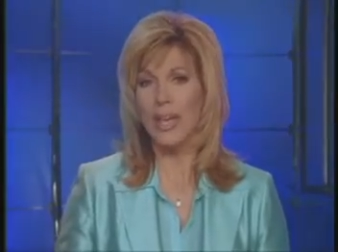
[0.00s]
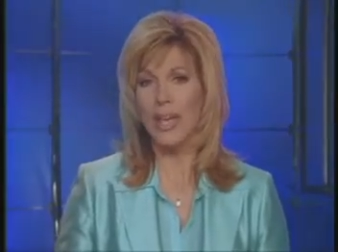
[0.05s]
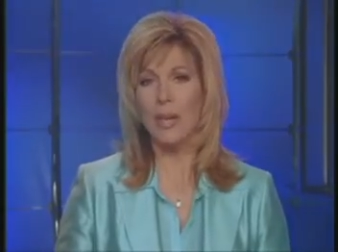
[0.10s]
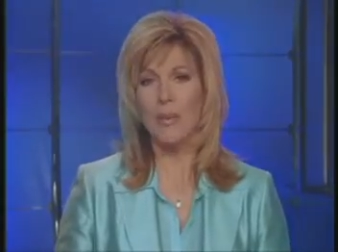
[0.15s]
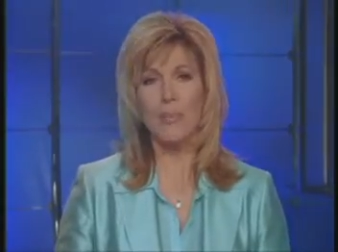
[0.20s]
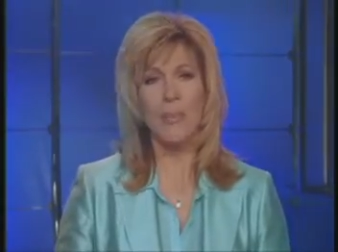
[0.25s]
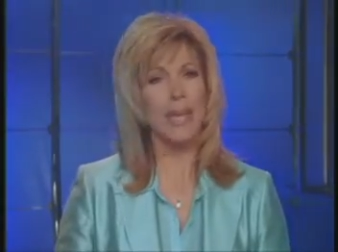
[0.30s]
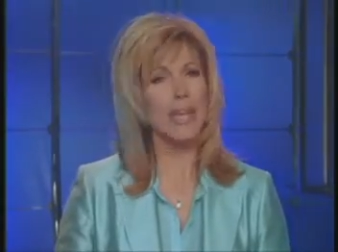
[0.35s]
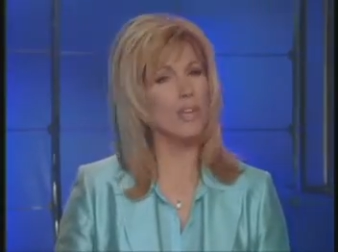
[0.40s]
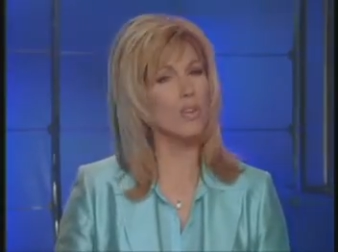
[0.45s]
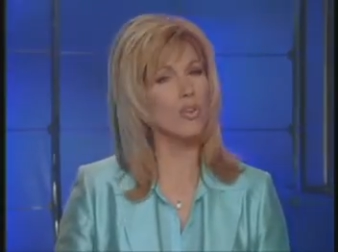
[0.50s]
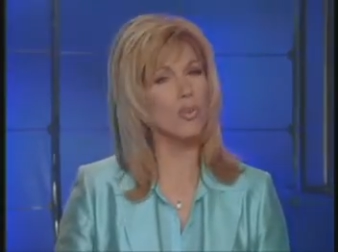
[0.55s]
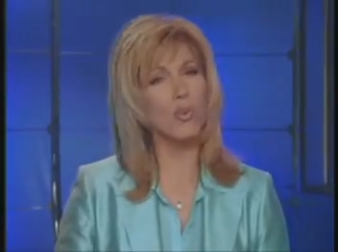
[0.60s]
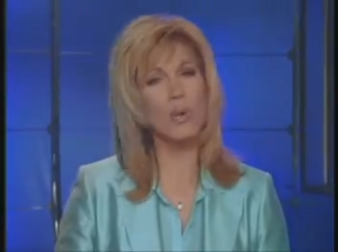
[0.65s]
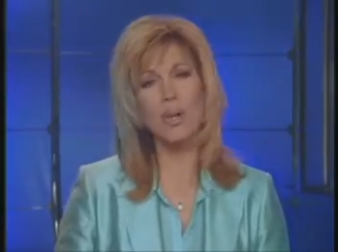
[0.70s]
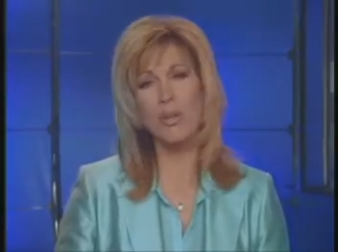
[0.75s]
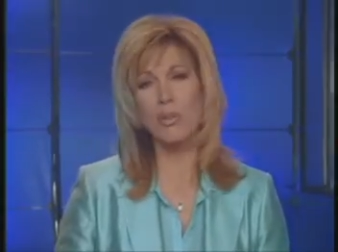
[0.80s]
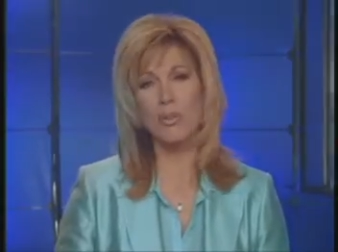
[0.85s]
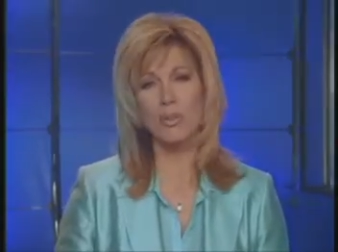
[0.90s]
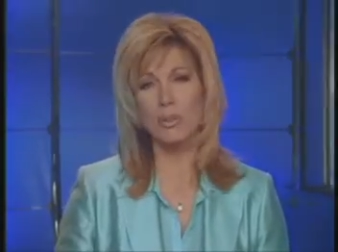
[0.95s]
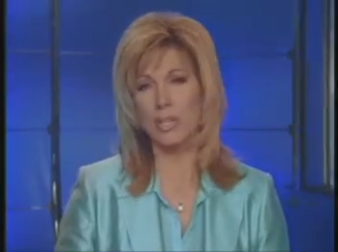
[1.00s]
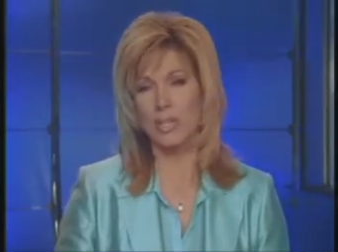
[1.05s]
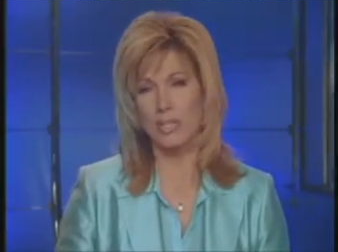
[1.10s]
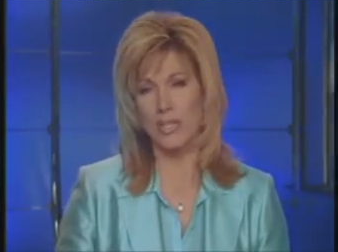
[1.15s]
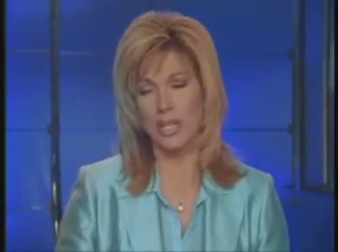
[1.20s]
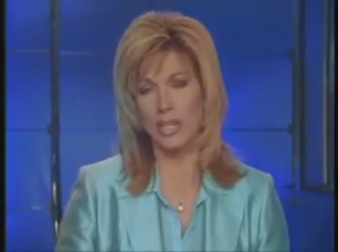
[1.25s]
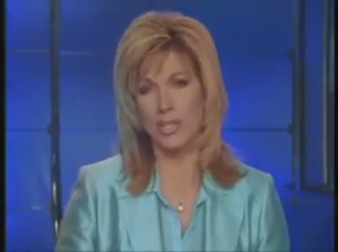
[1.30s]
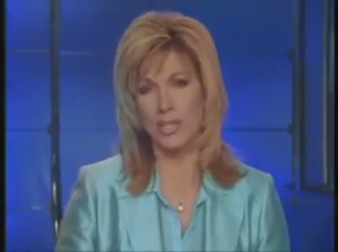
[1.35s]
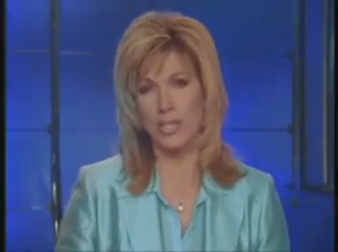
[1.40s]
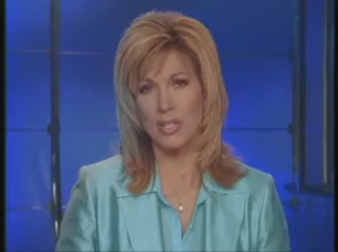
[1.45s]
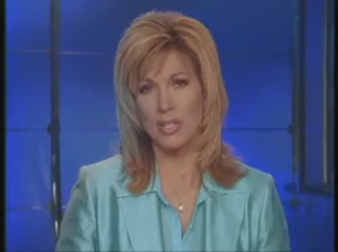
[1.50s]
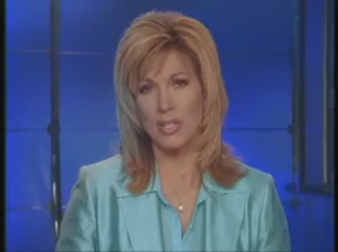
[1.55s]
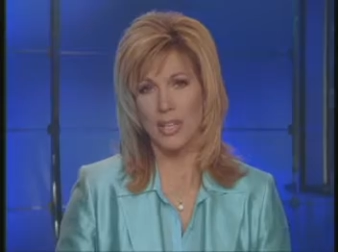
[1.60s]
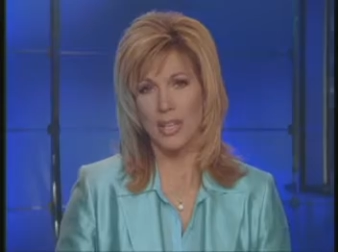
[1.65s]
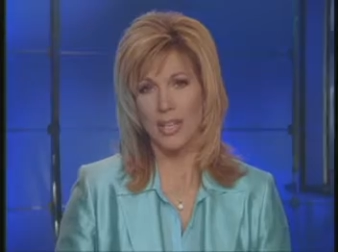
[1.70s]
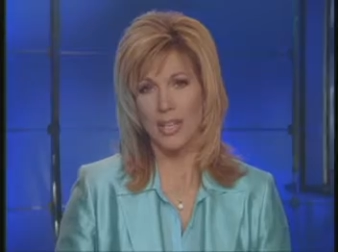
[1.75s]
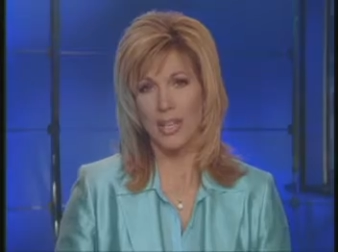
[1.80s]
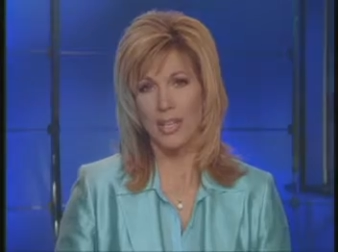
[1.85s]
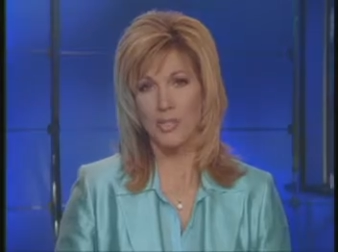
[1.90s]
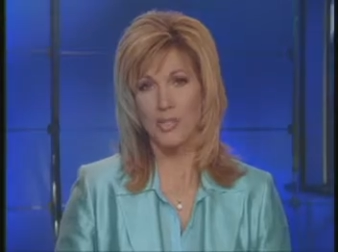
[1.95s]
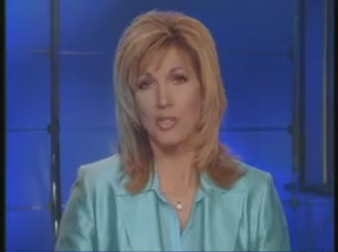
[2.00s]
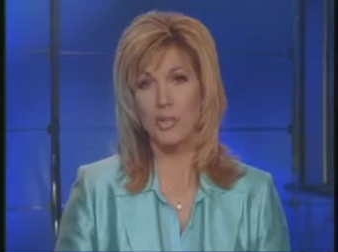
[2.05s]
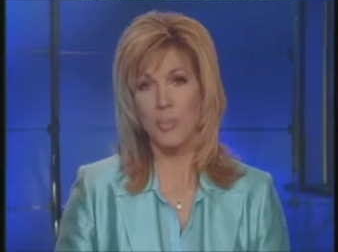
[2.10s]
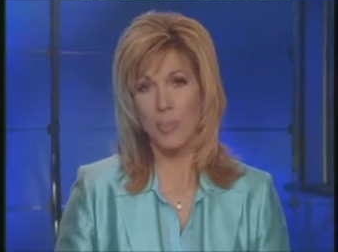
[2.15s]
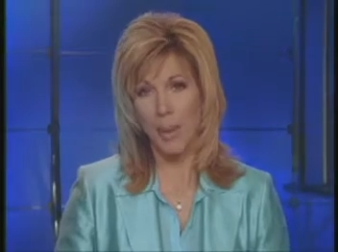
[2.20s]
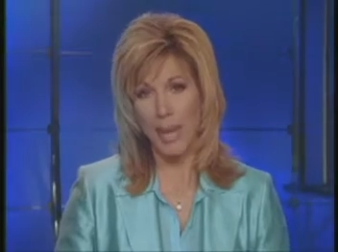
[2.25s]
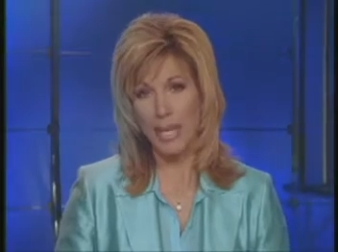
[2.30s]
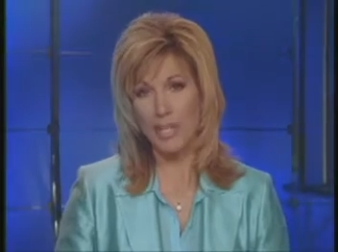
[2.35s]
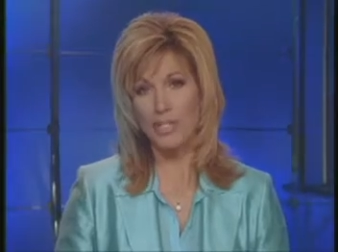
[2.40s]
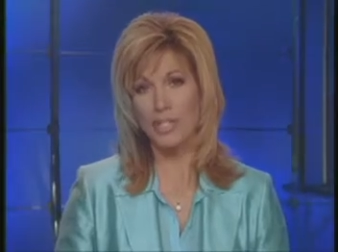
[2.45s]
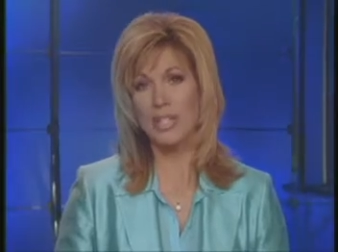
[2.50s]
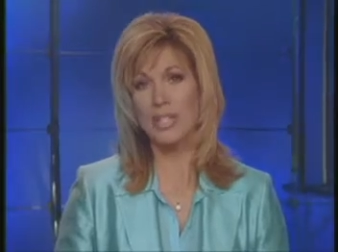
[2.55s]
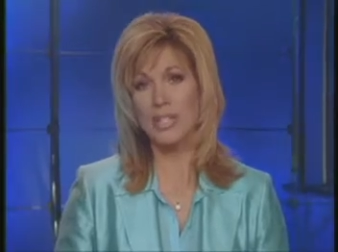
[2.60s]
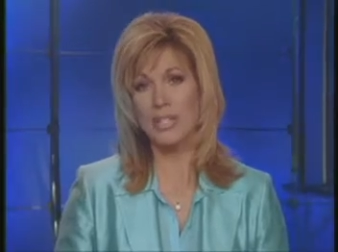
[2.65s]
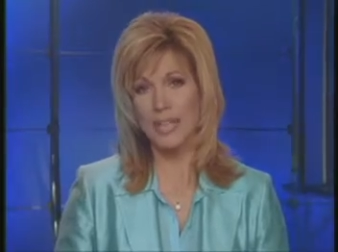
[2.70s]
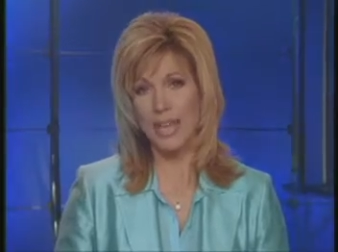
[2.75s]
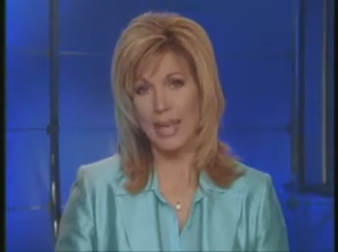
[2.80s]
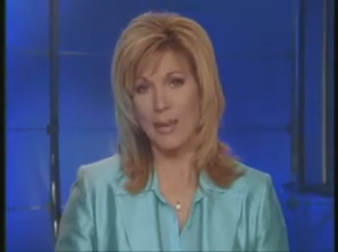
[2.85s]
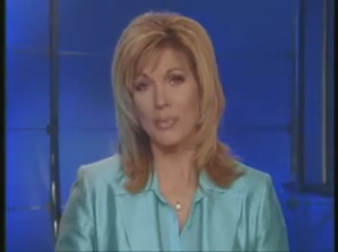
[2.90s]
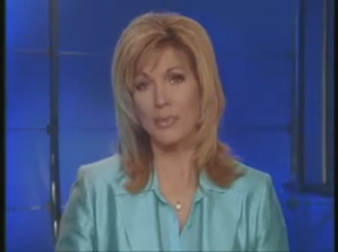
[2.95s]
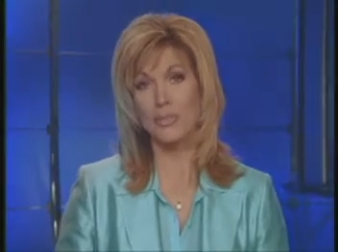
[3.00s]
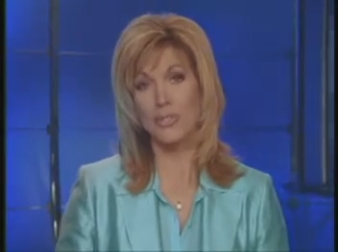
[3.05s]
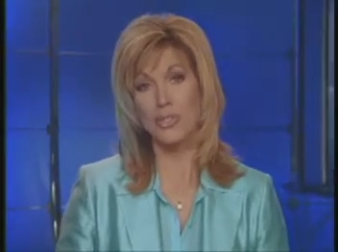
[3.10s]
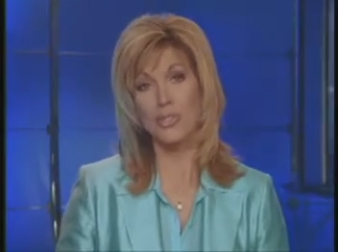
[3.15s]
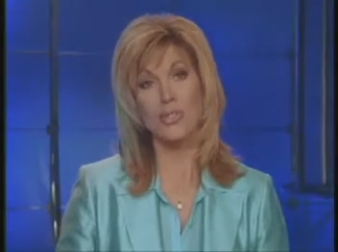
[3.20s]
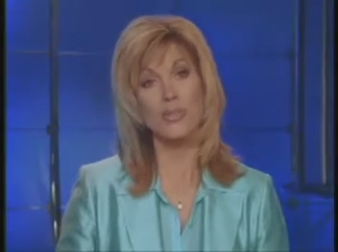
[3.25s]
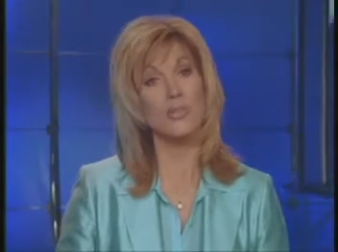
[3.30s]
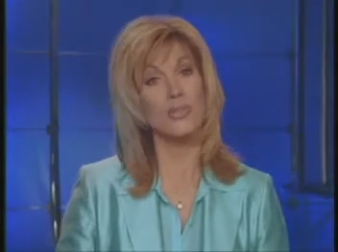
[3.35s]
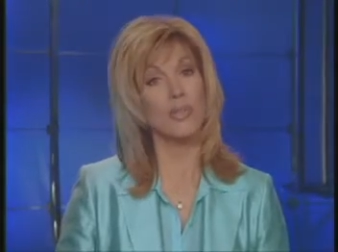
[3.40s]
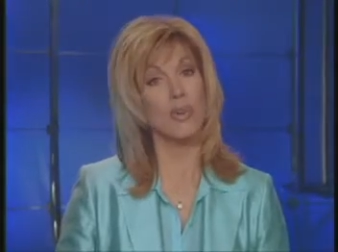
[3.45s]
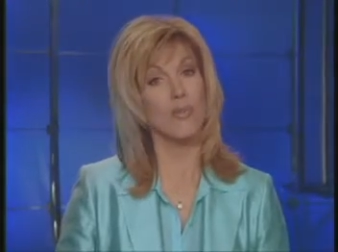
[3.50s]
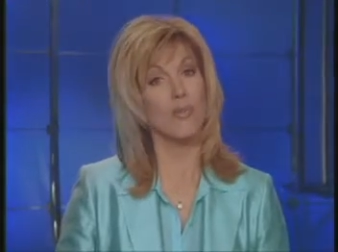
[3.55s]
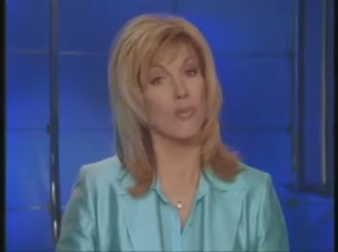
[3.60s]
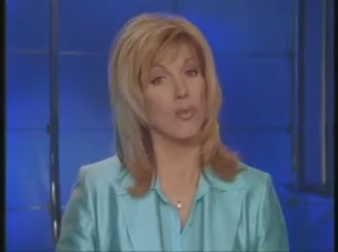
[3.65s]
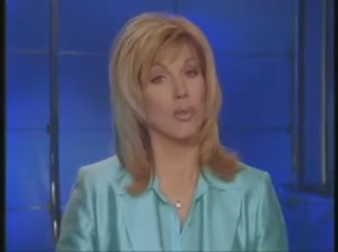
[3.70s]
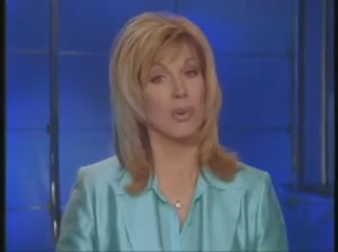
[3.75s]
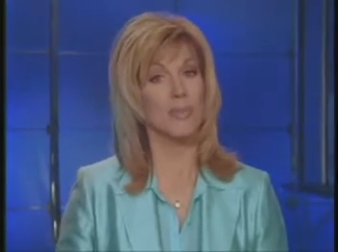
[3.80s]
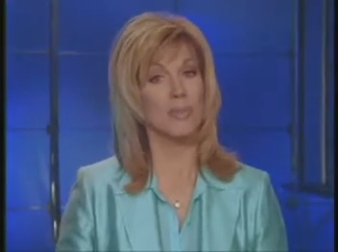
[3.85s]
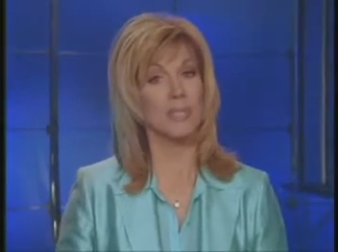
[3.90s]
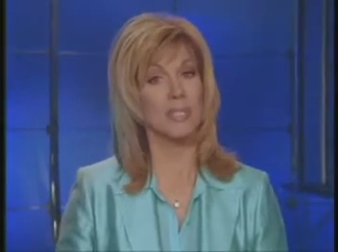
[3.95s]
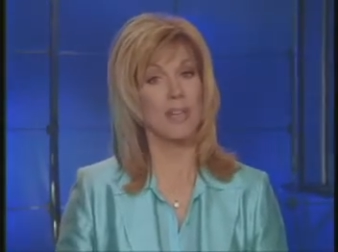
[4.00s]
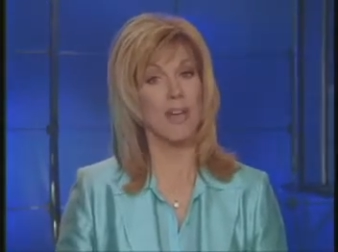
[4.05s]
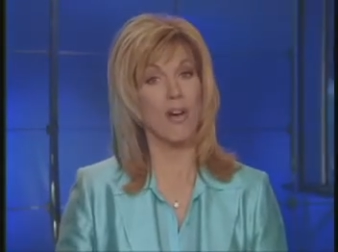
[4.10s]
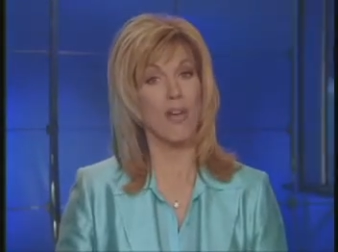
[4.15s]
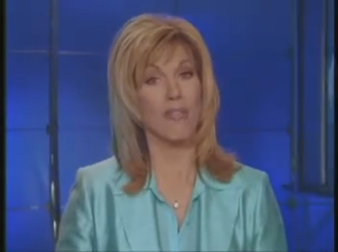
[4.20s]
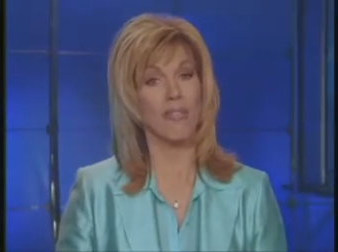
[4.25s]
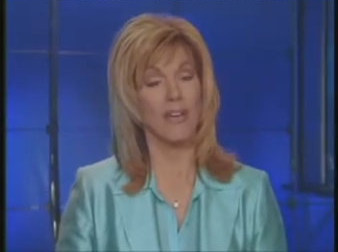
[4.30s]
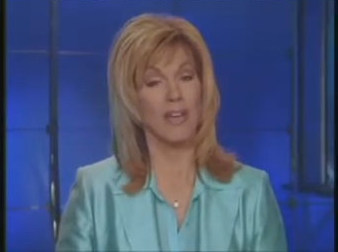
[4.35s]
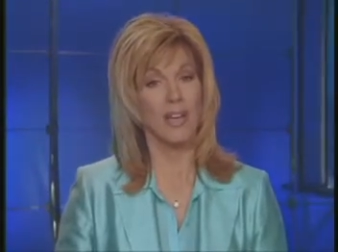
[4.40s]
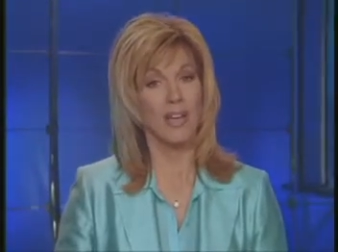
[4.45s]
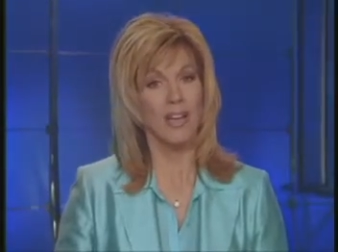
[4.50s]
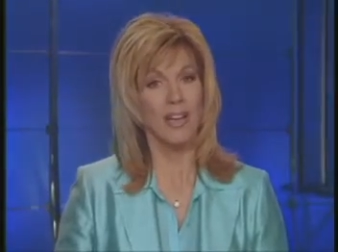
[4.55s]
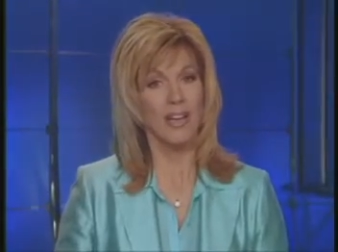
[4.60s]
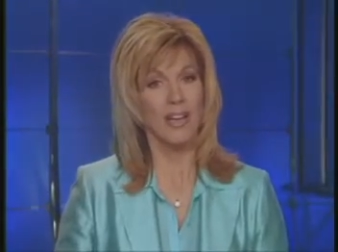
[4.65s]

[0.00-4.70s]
and make critical decisions until the patient is able to do so for himself.